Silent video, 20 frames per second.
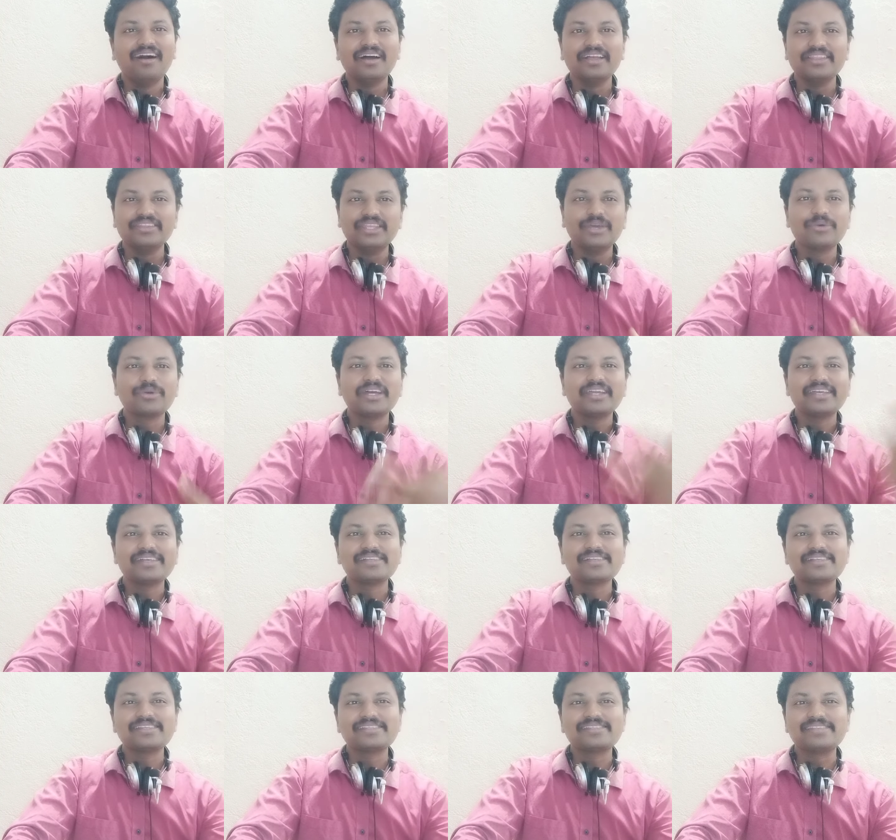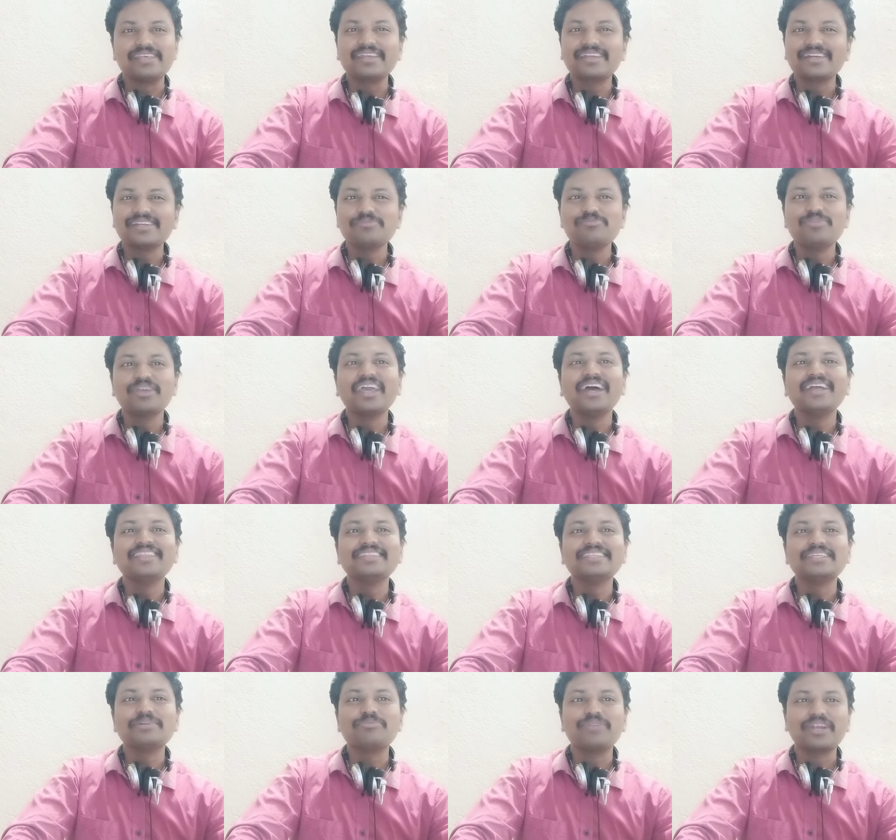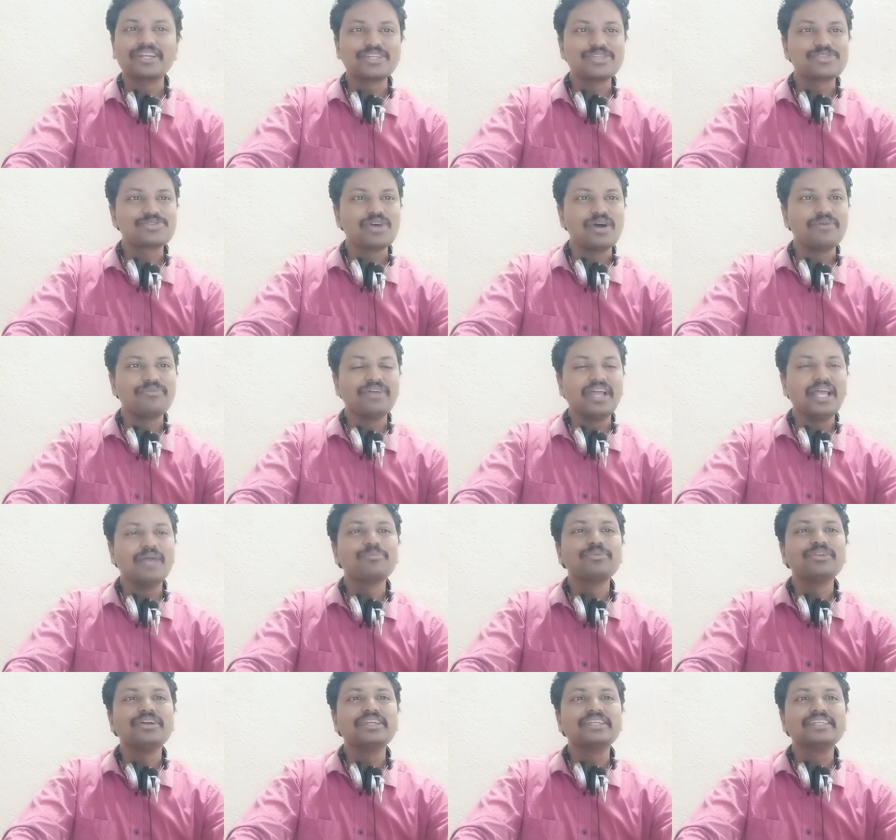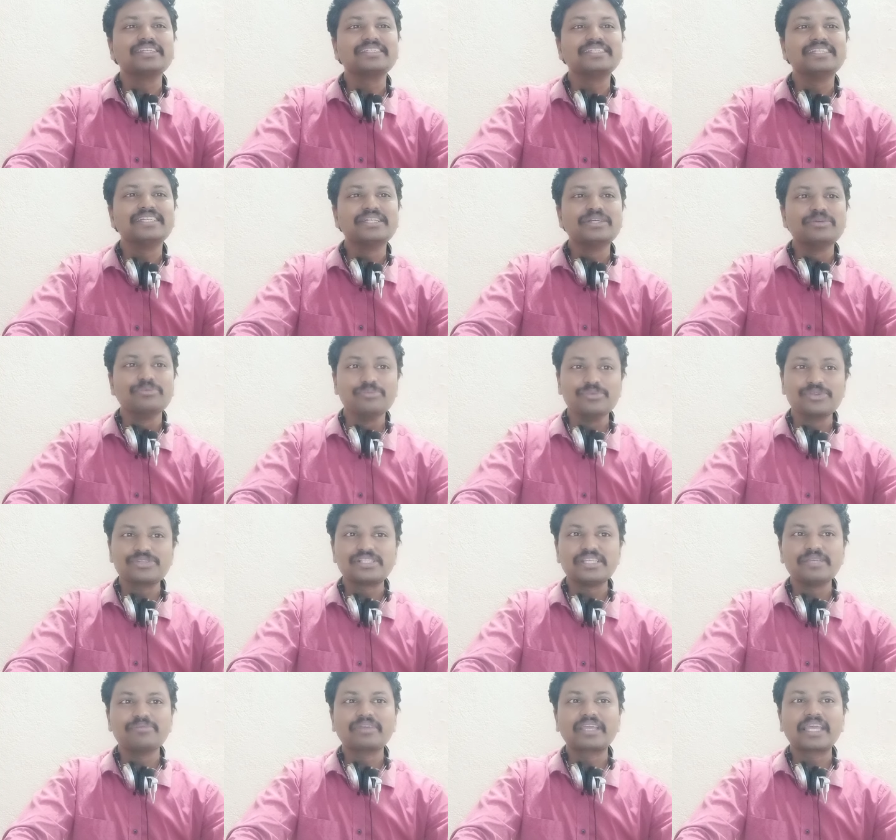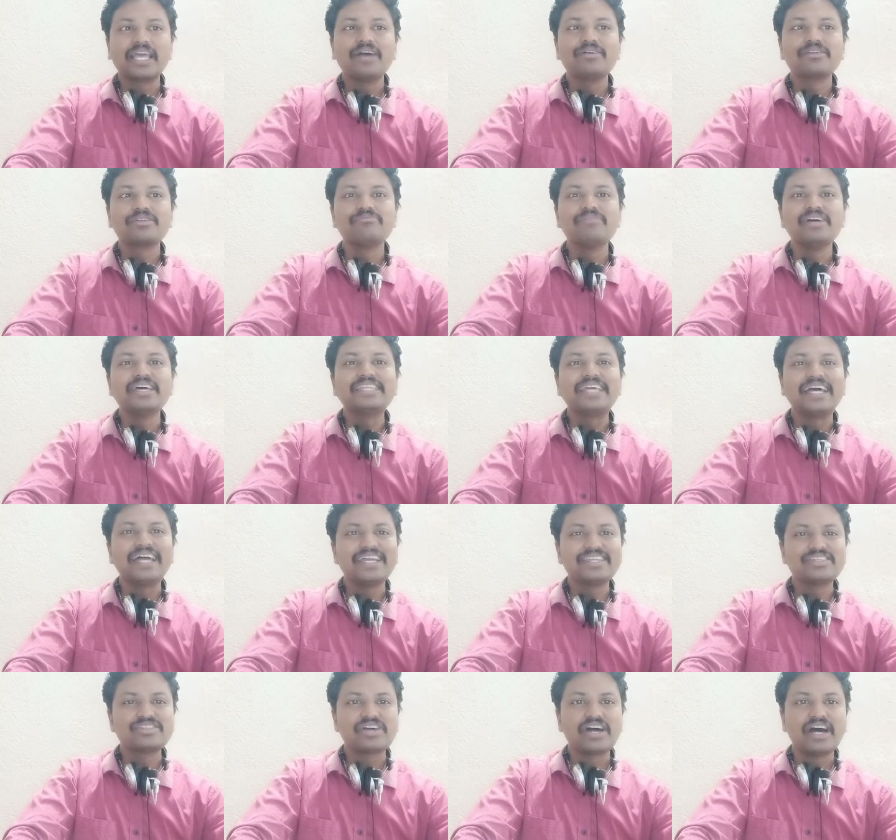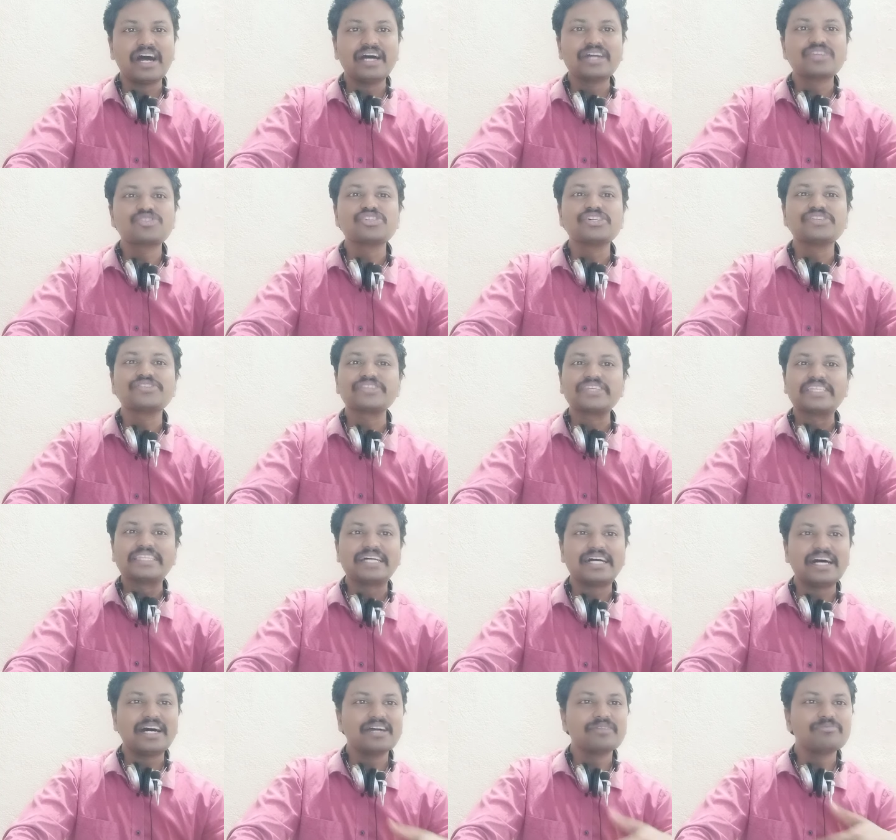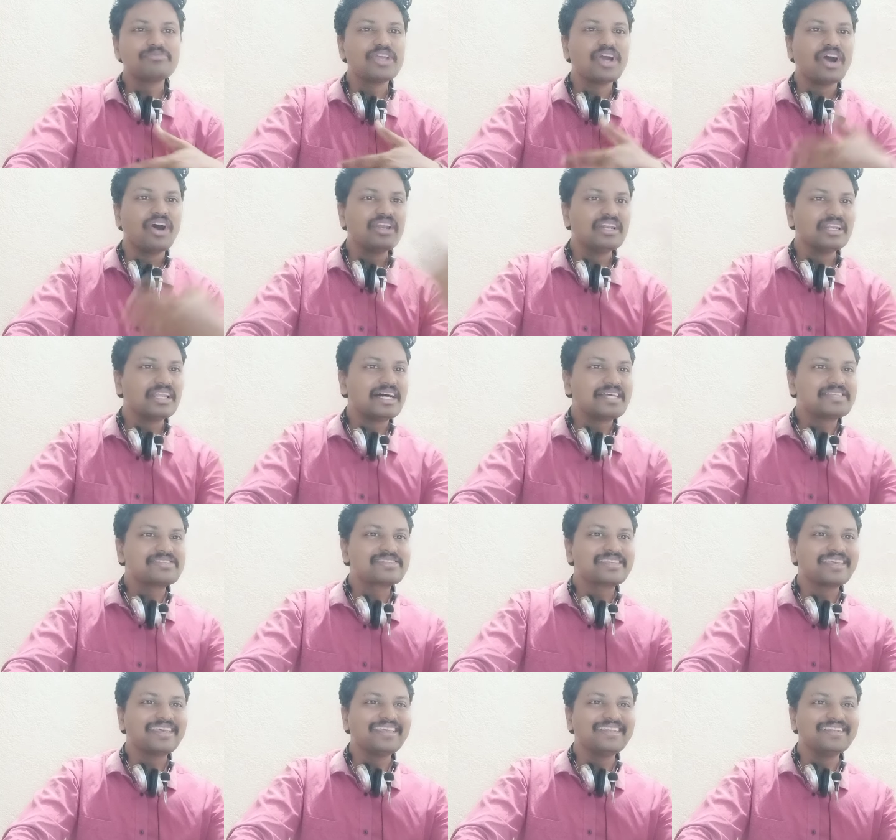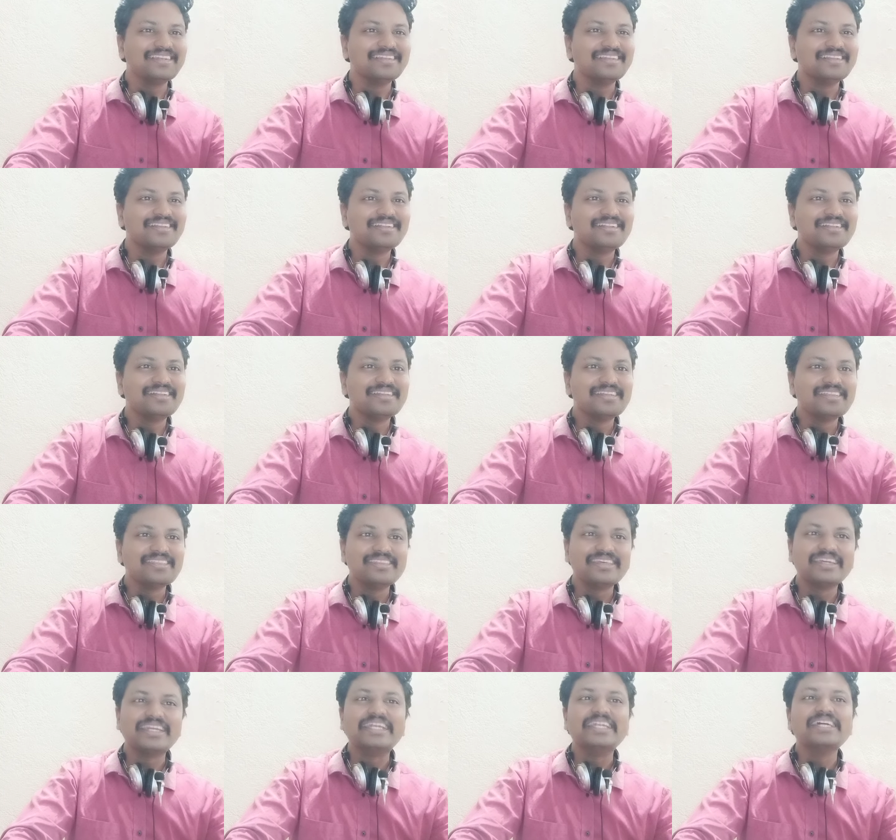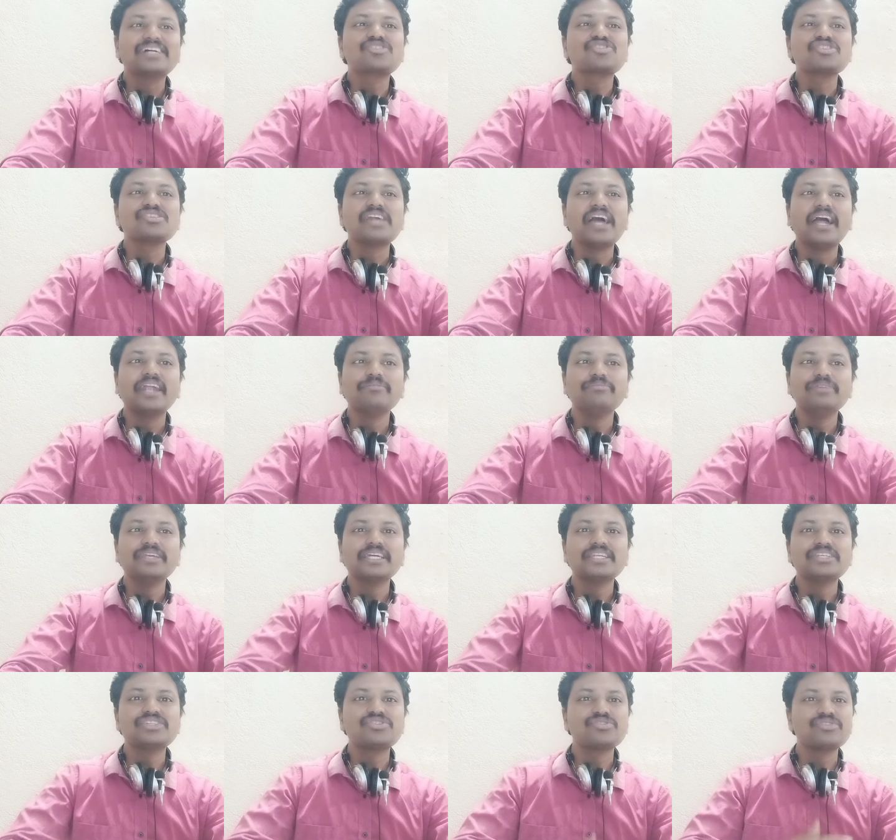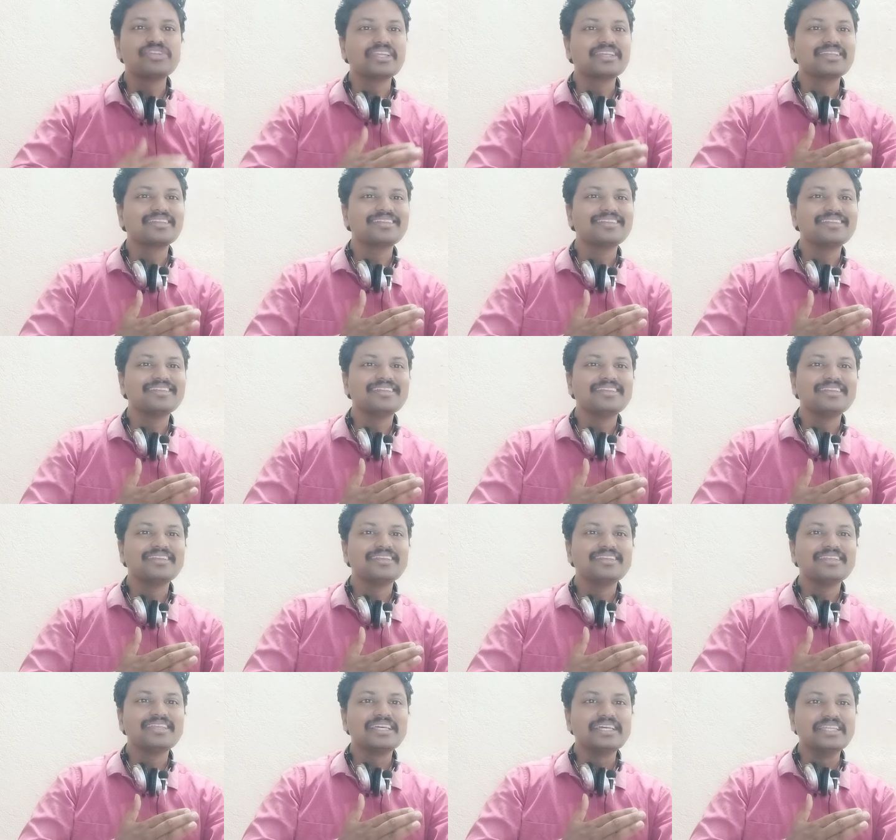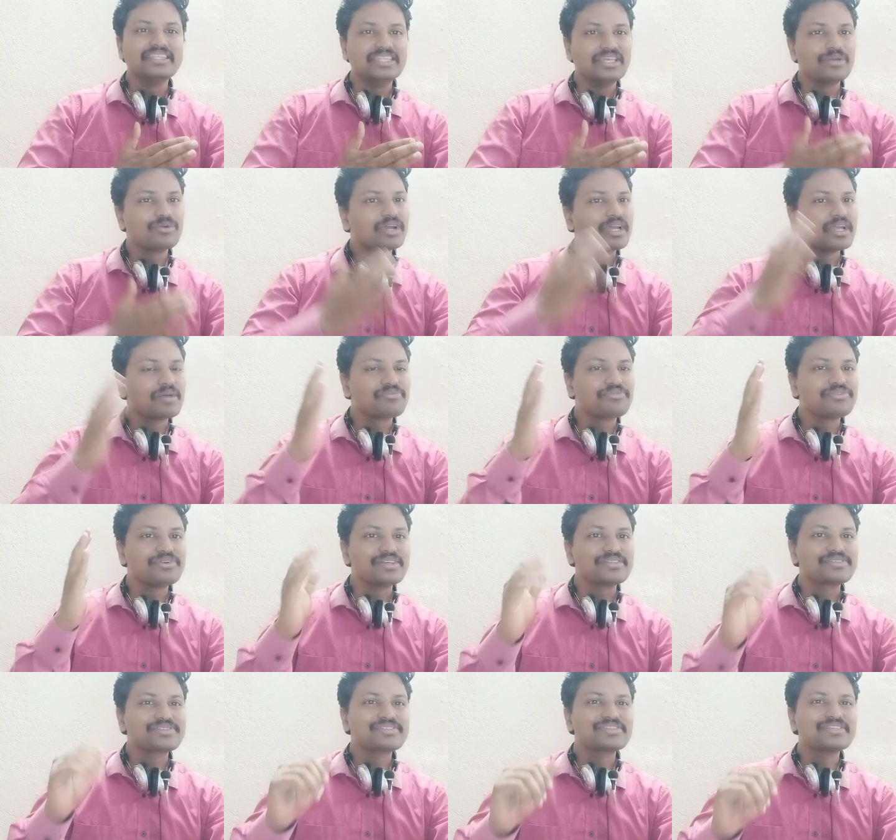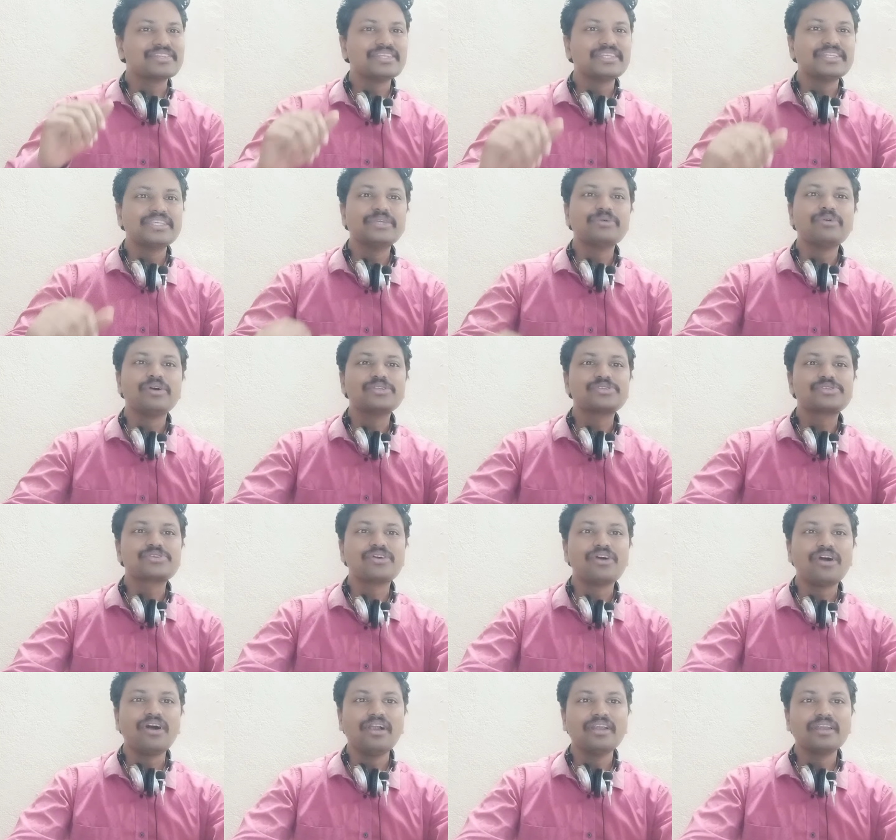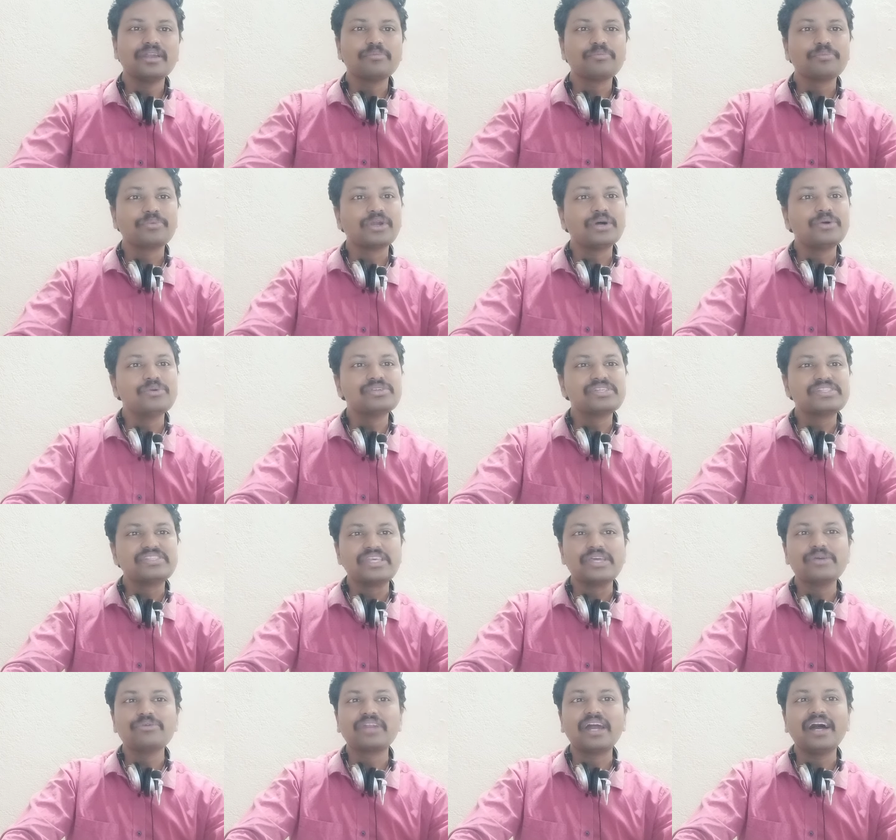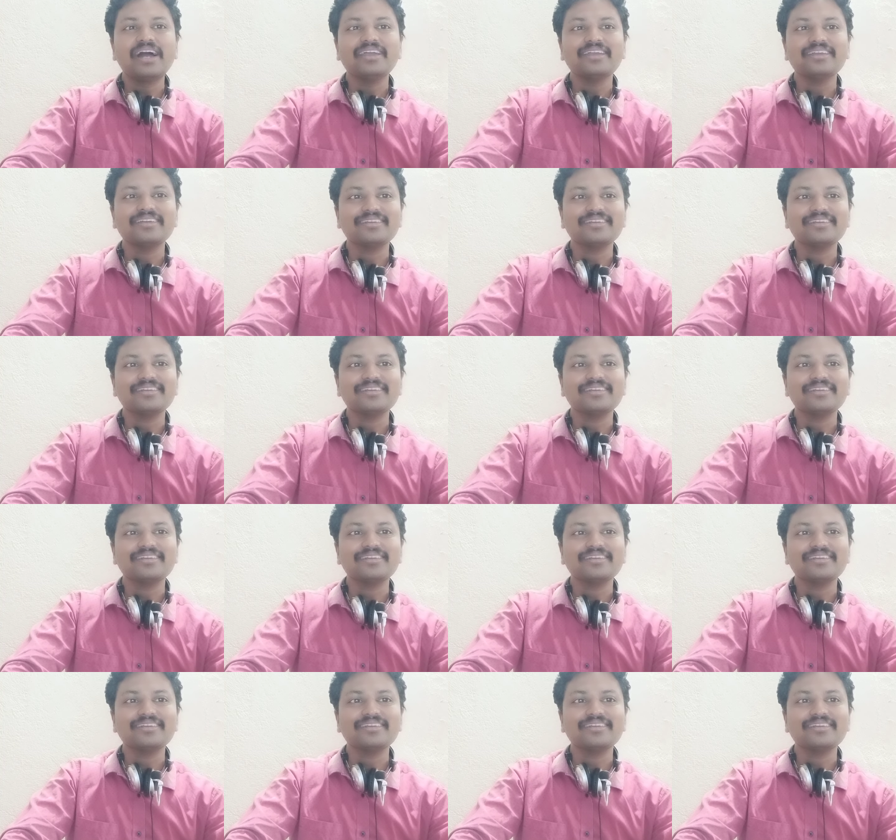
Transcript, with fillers: Devraya second began the practice of employing Muslim cavalrymen and archers in the army on large scale. Their induction had begun during Devraya I. He was called Proud Devraya.